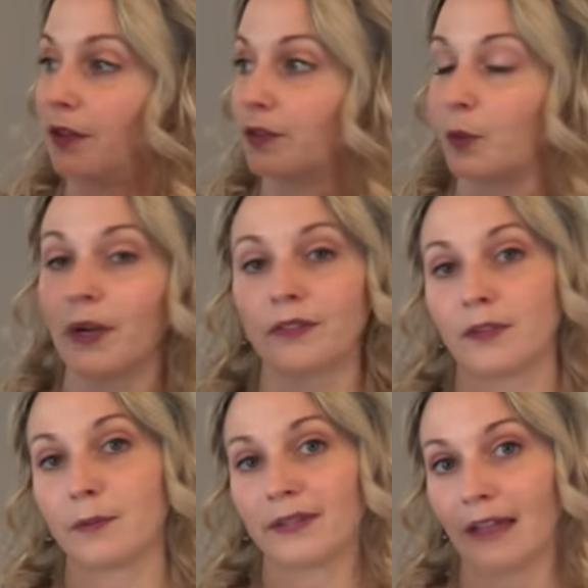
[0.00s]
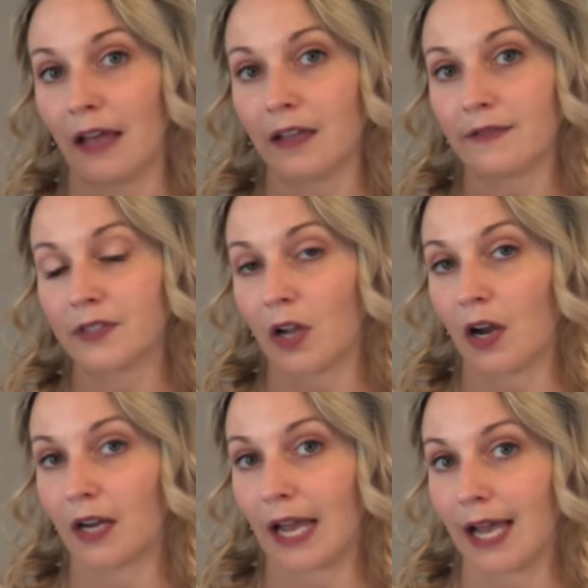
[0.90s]
The squares themselves
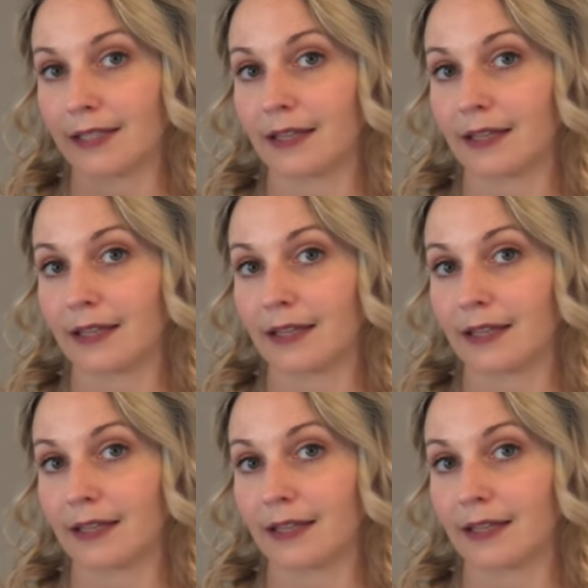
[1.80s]
are cut